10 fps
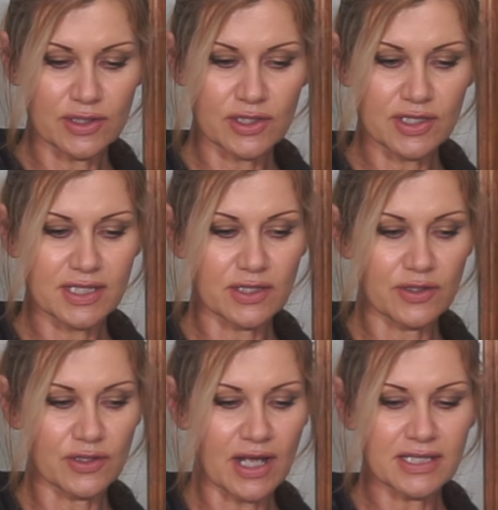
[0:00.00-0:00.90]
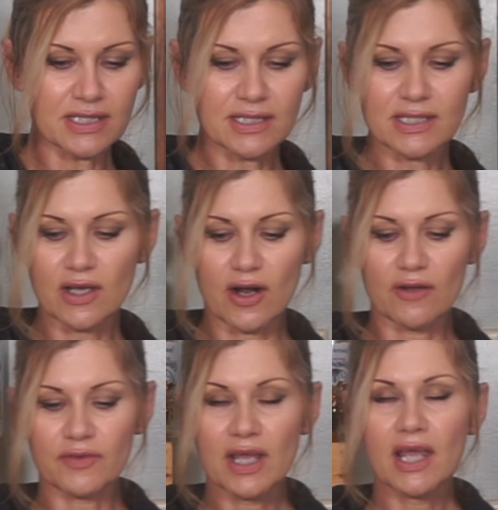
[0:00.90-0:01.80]
just till they're nice and
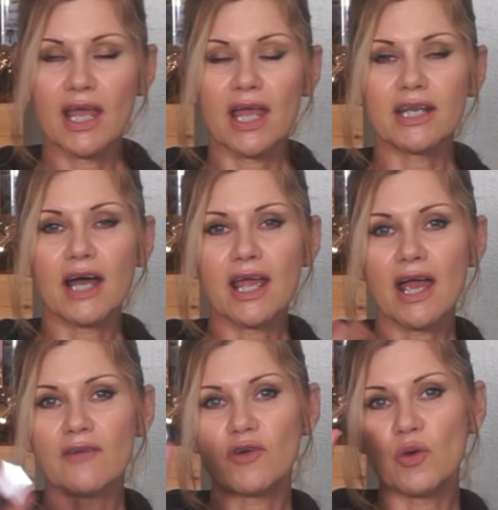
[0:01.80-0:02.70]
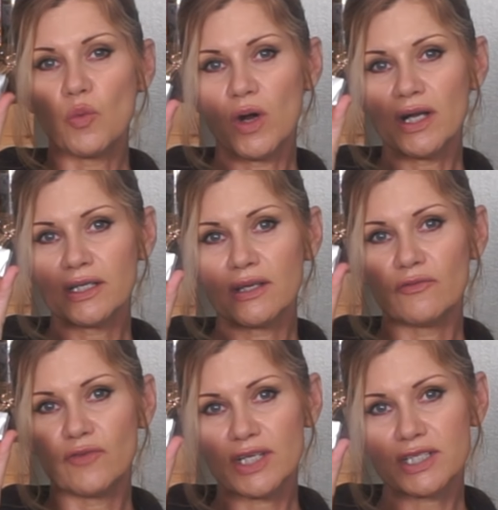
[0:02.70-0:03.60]
soft. And I have 1
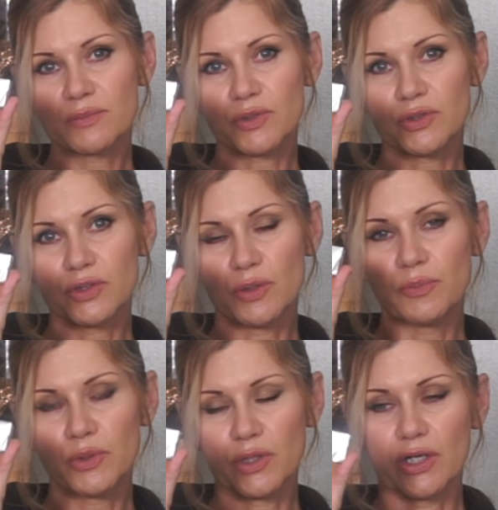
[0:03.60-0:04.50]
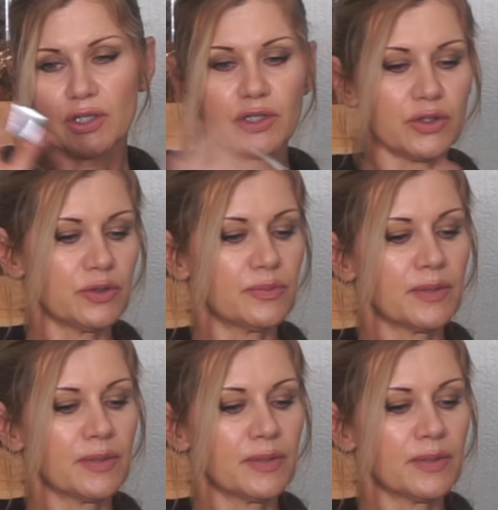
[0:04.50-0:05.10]
vegetable bouillon cube.